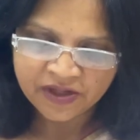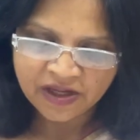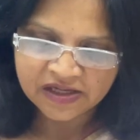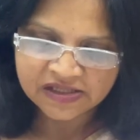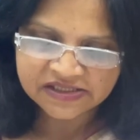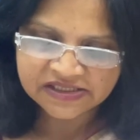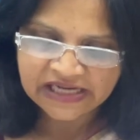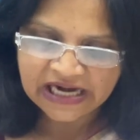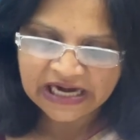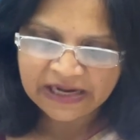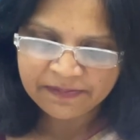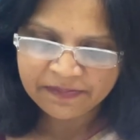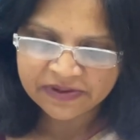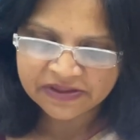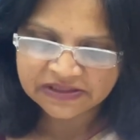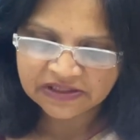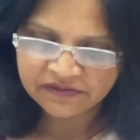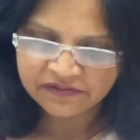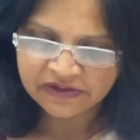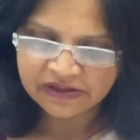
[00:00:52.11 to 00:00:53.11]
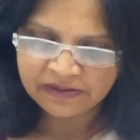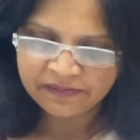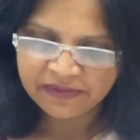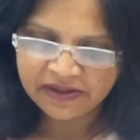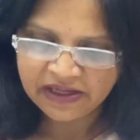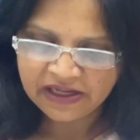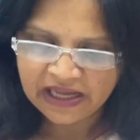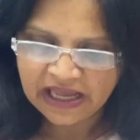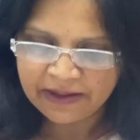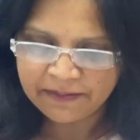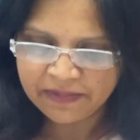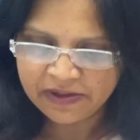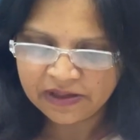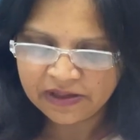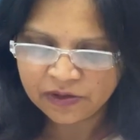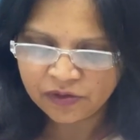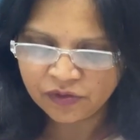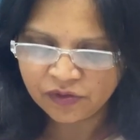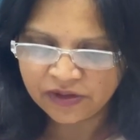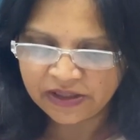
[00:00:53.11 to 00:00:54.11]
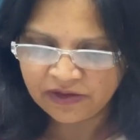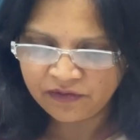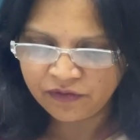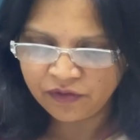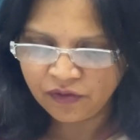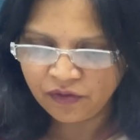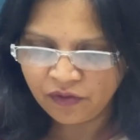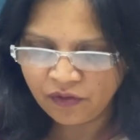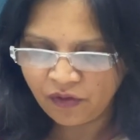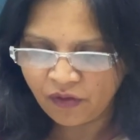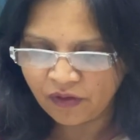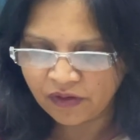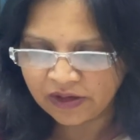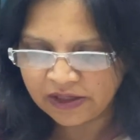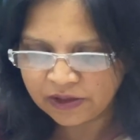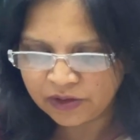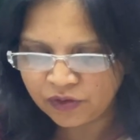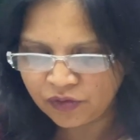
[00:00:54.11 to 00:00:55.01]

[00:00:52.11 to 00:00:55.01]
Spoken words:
A sad person will be able to give you only